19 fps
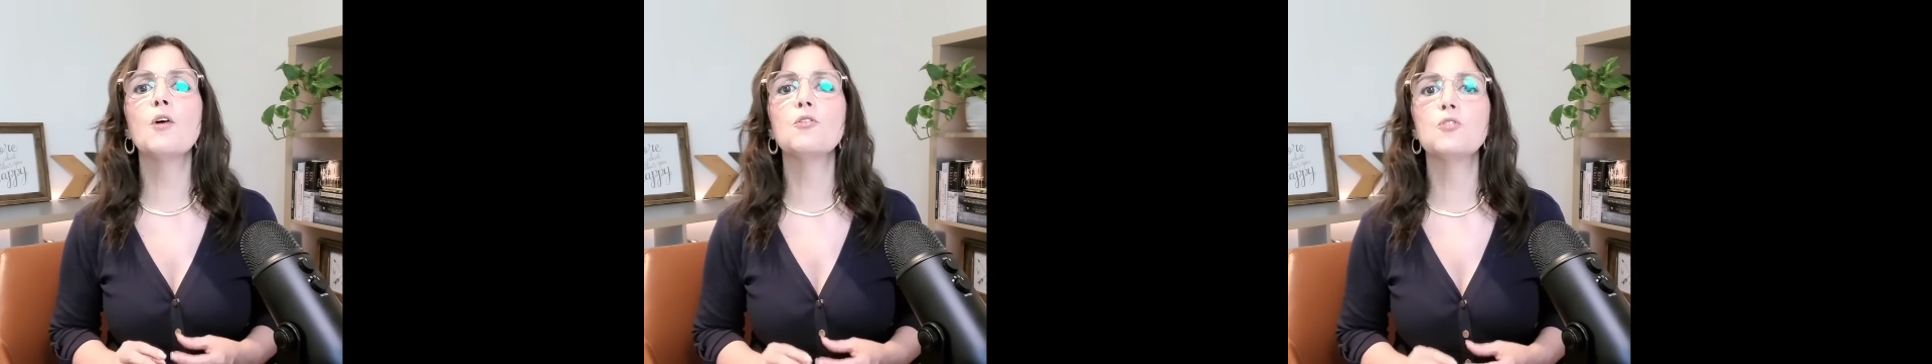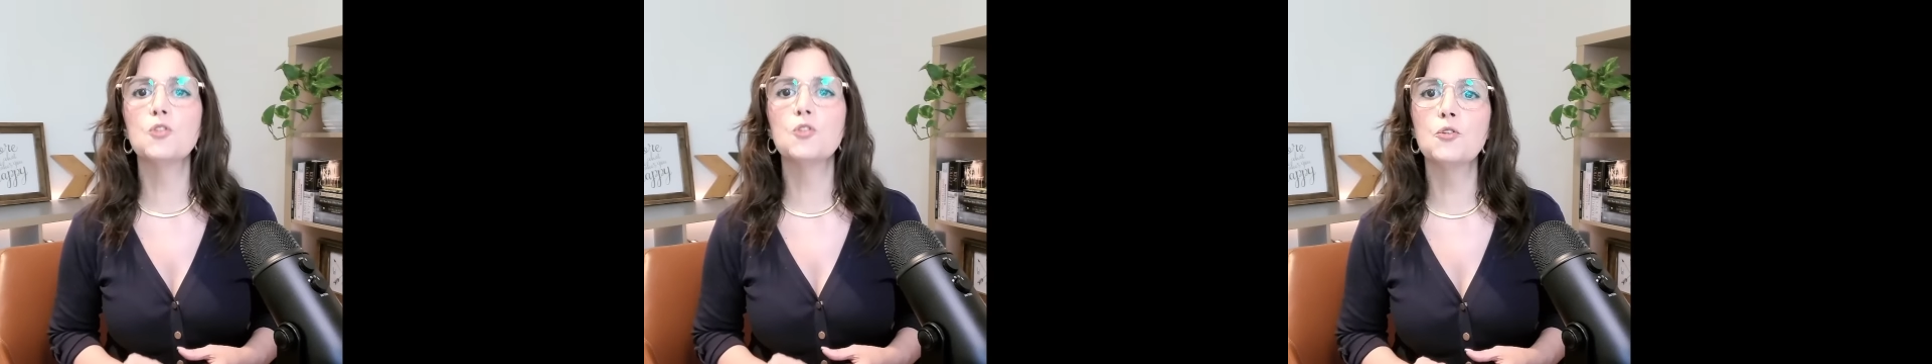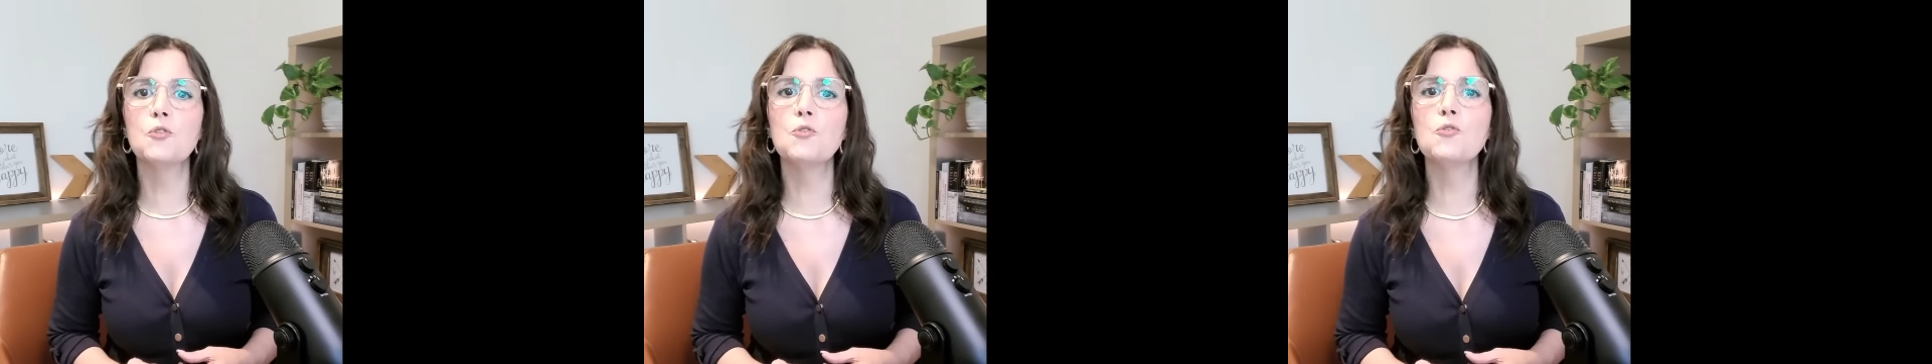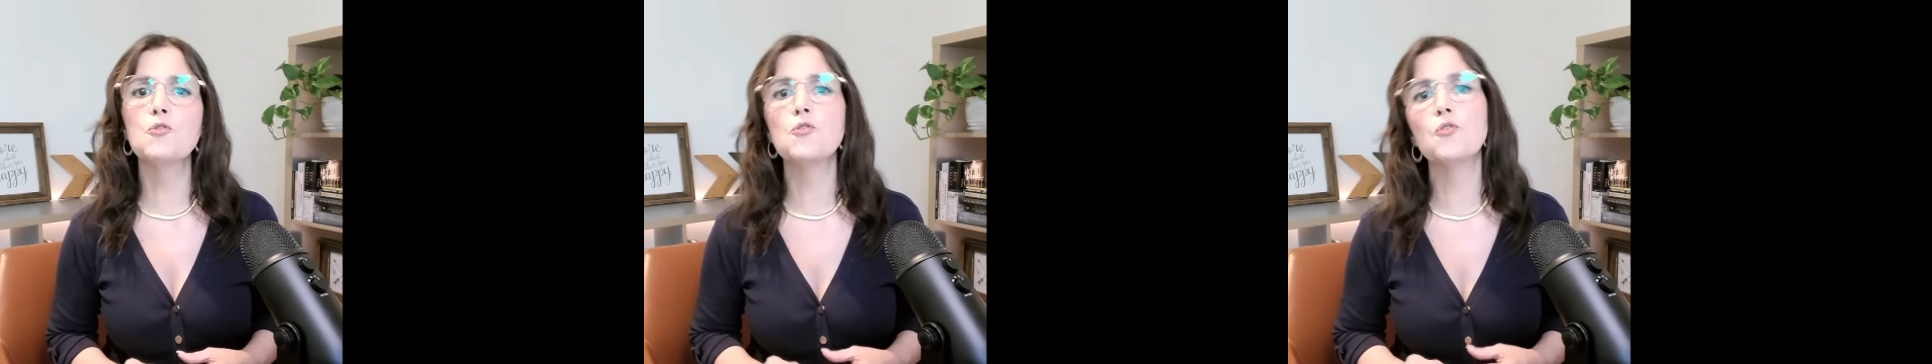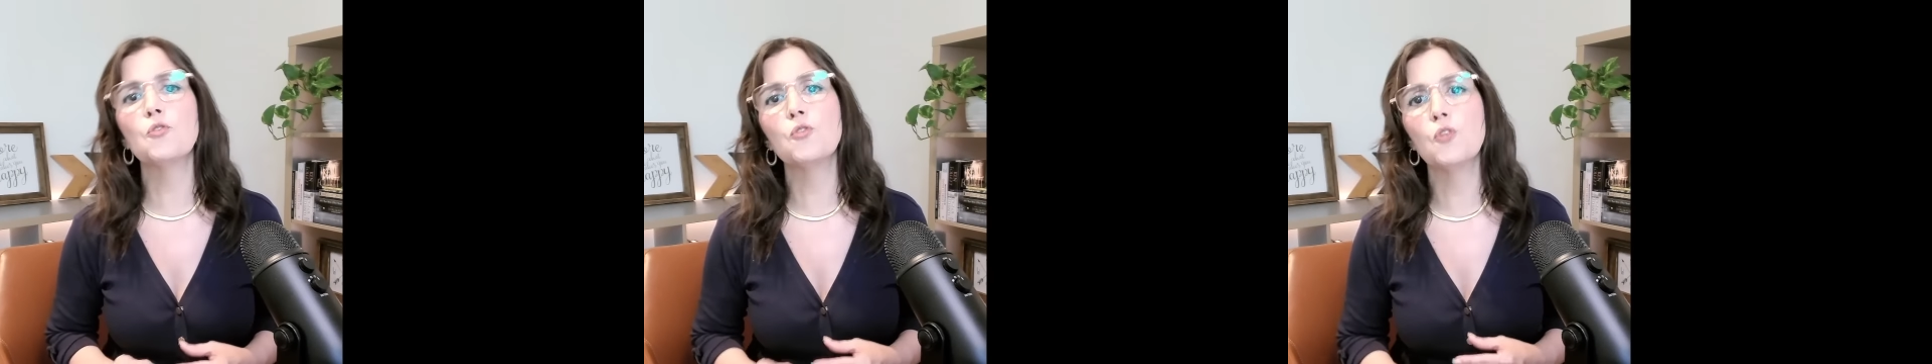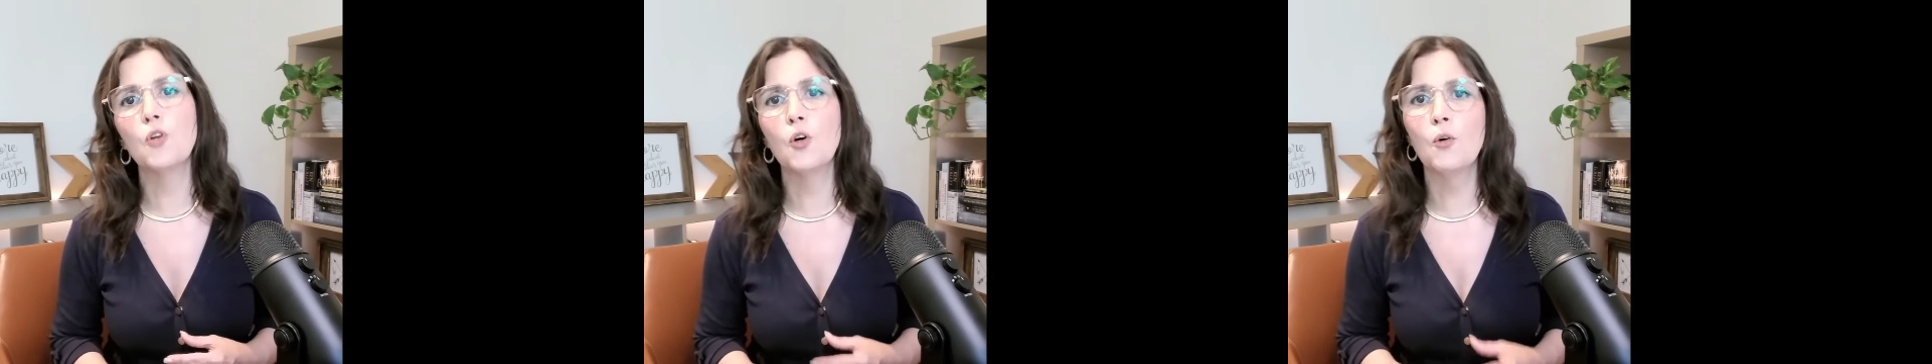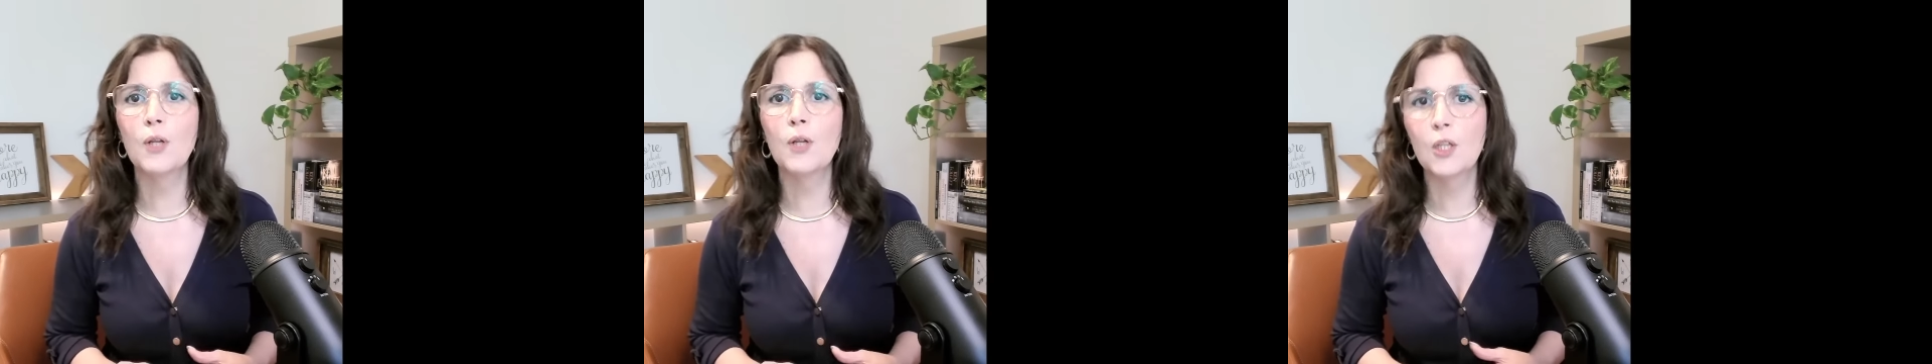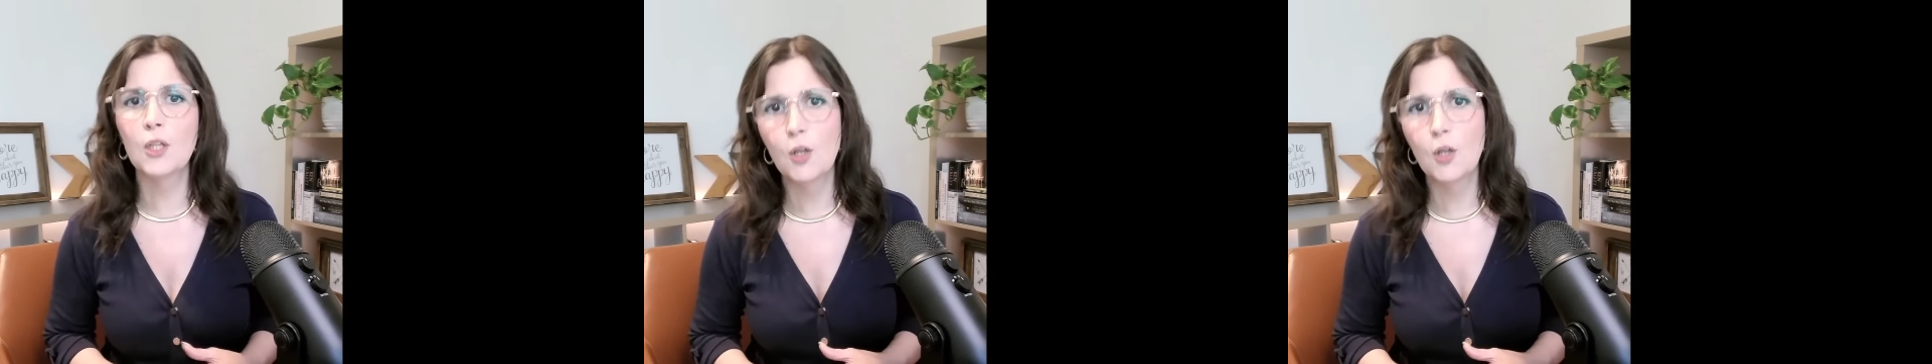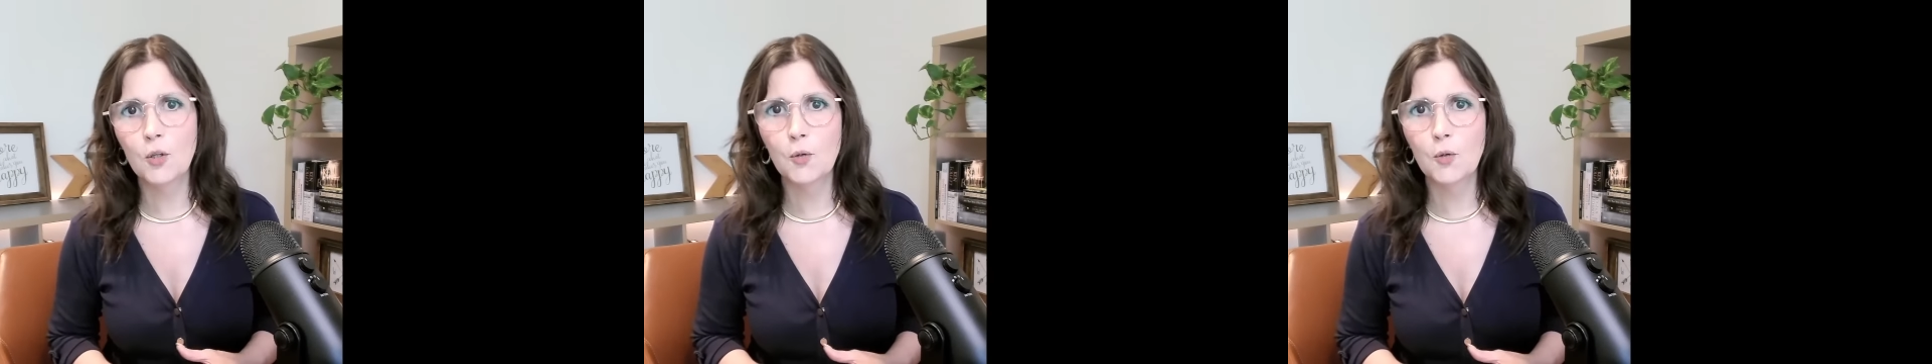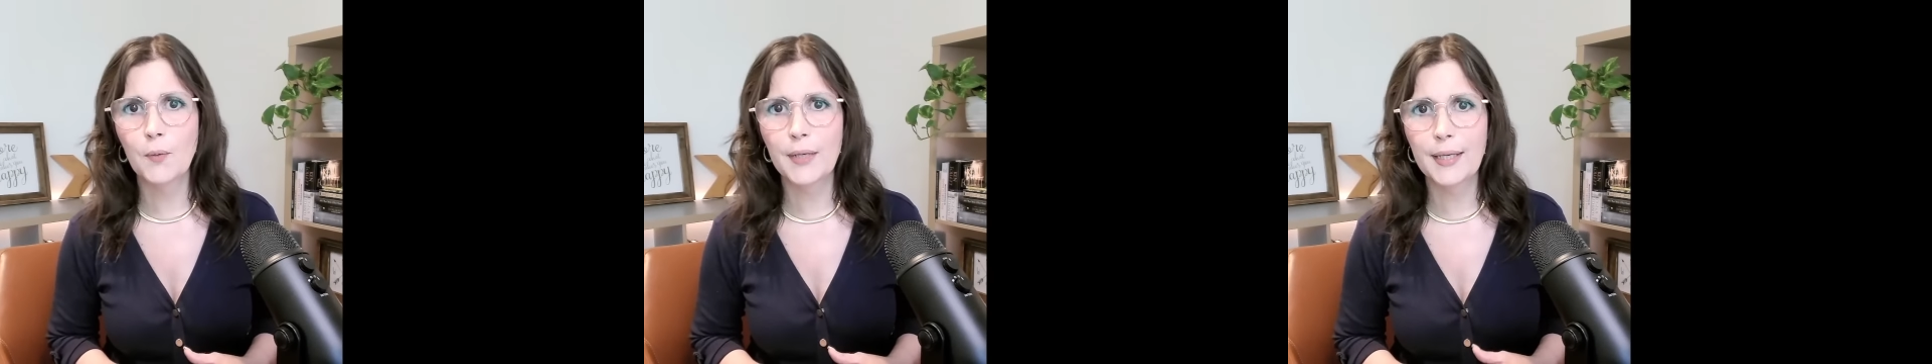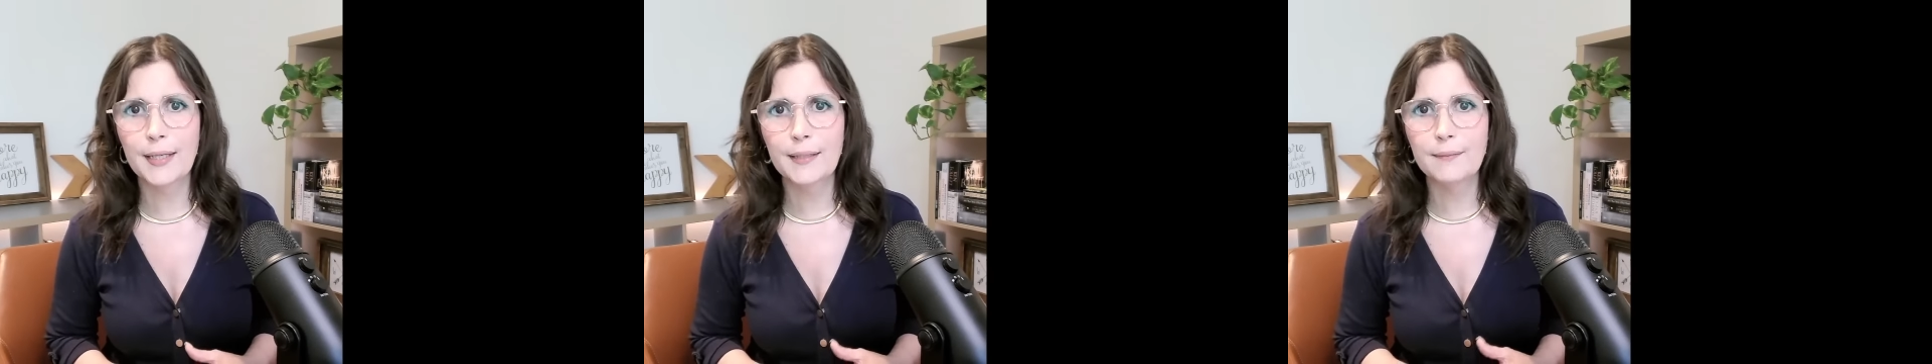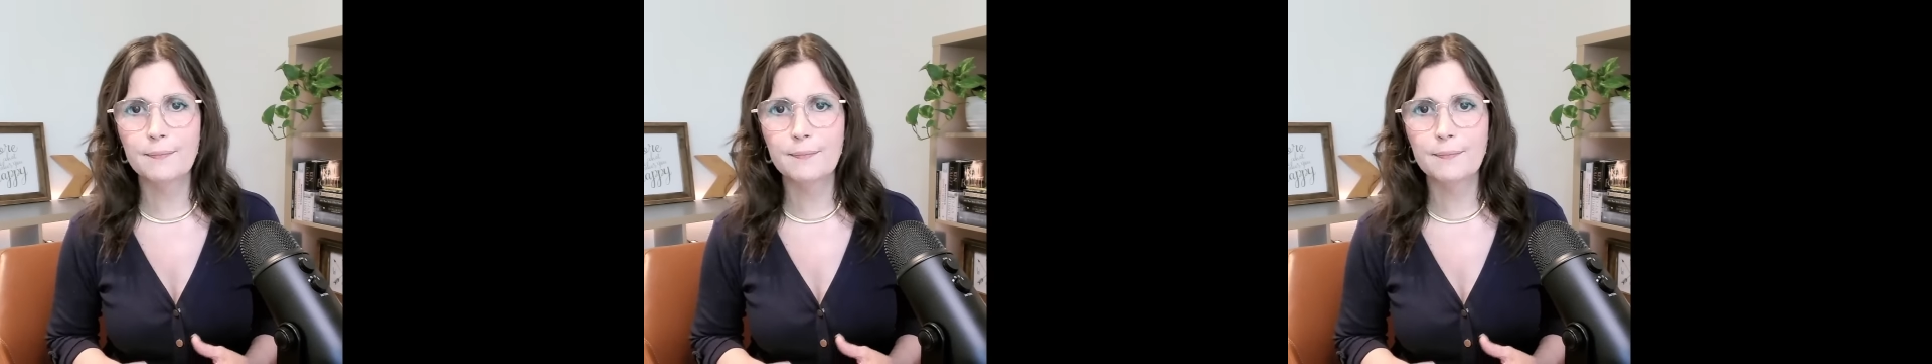tools will go a long way.